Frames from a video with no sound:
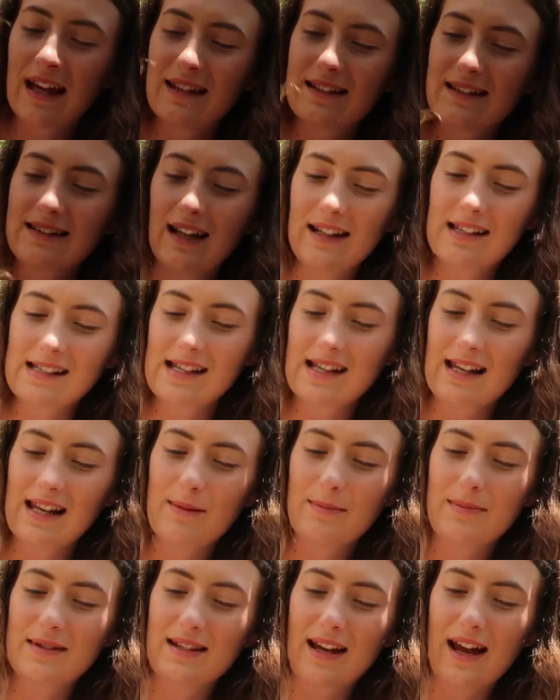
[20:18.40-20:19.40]
Satin
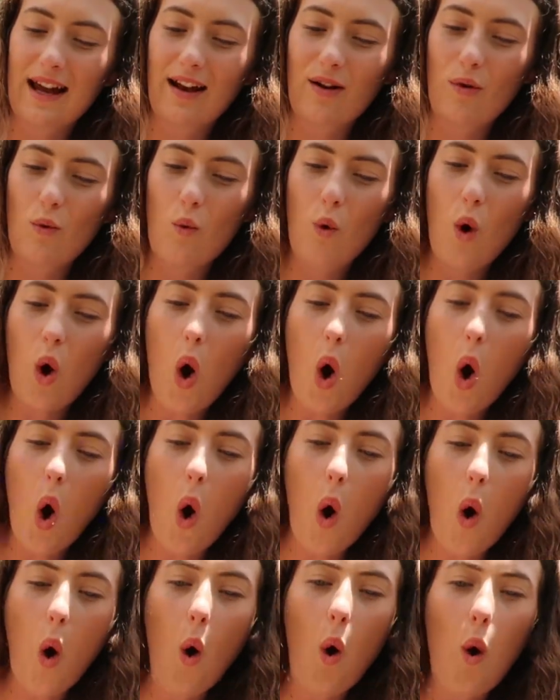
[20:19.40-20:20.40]
lipstick.
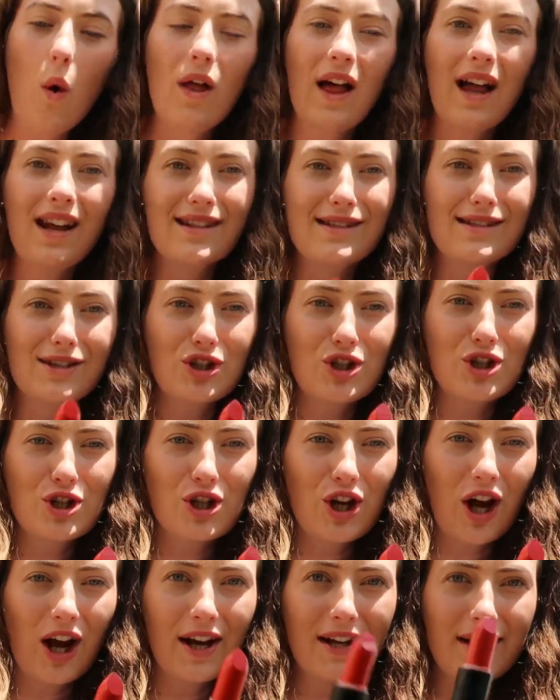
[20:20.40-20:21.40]
Whoa, that is a
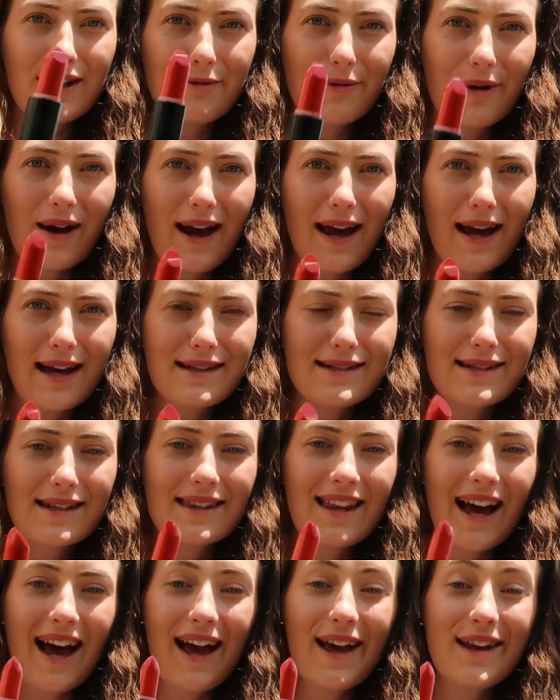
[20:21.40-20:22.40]
shiny red.
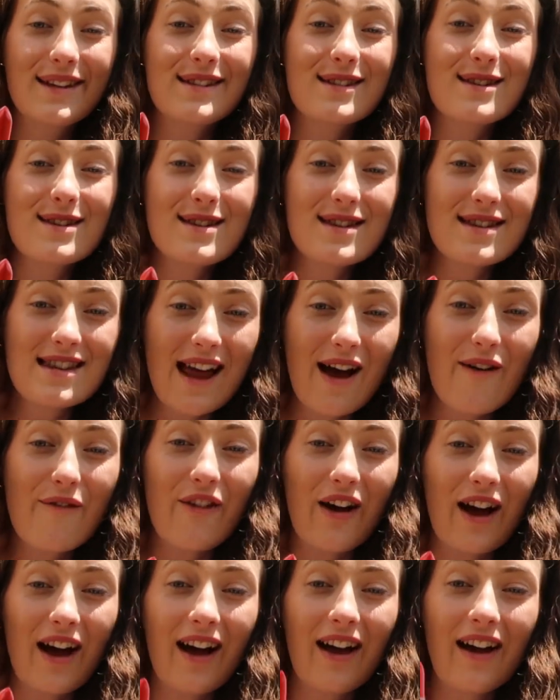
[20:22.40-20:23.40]
That has
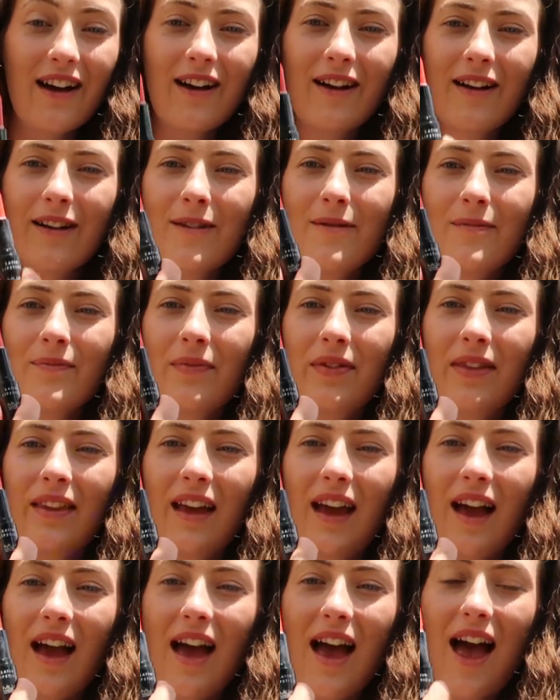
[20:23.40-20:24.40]
never,
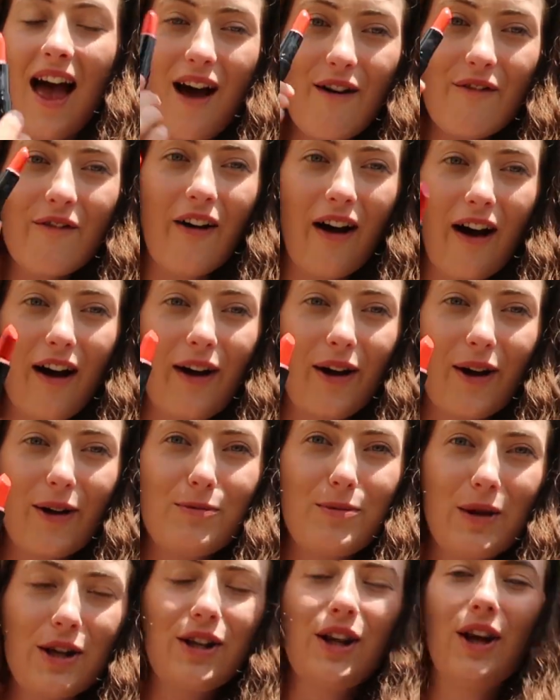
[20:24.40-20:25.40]
ever
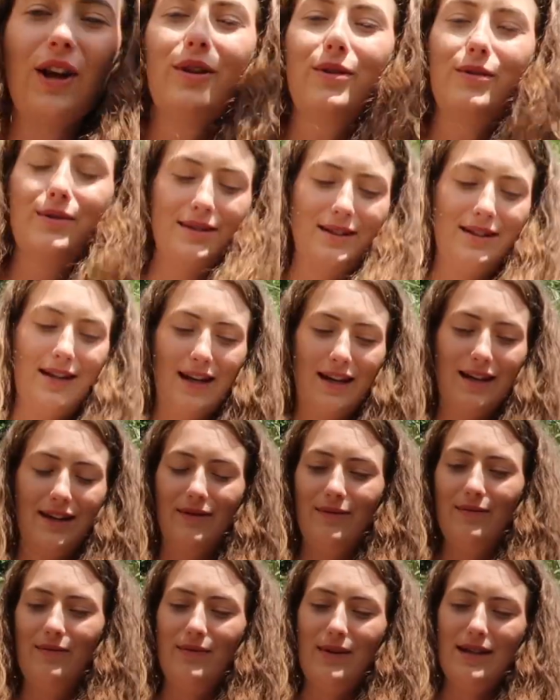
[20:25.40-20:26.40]
been used.
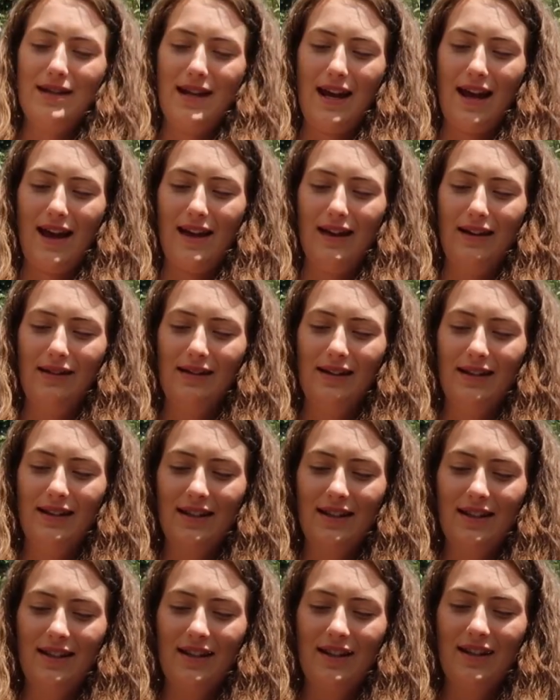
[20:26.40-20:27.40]
Bloody hell.
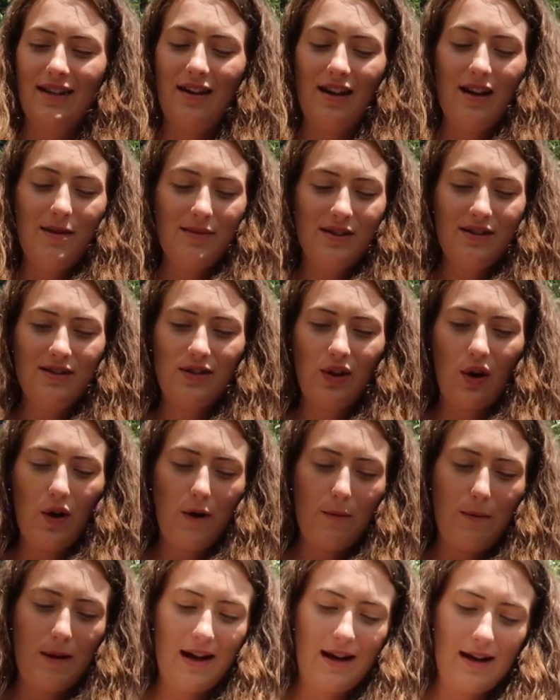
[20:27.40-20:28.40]
I'm
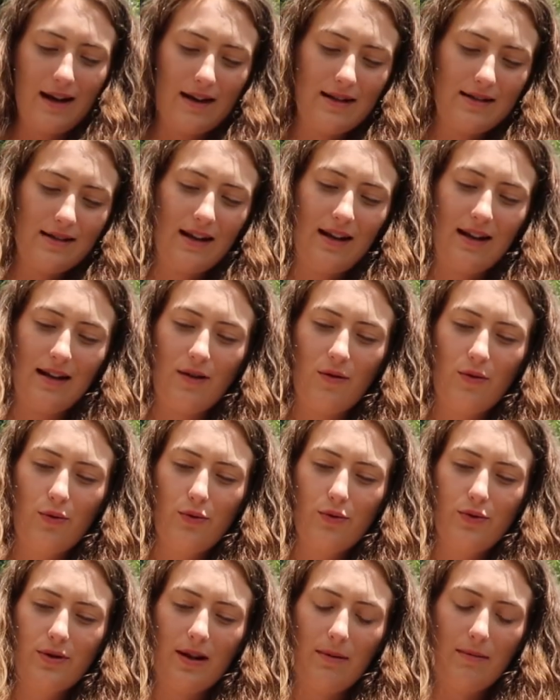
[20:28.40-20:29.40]
so bad at like
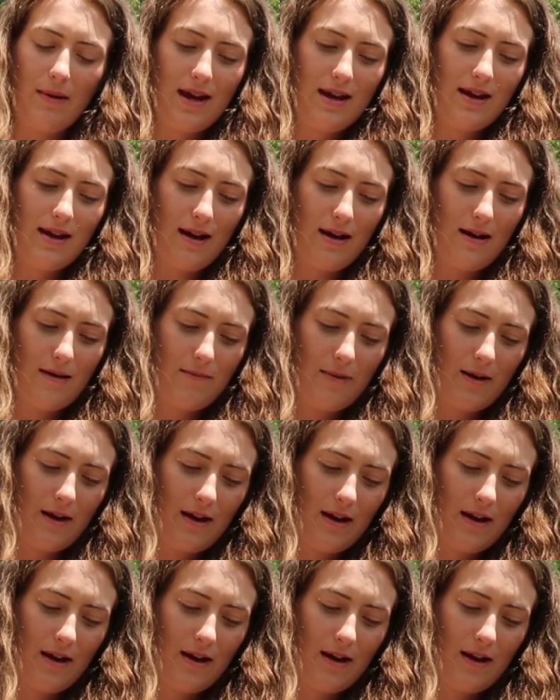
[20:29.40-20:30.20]
hoarding makeup.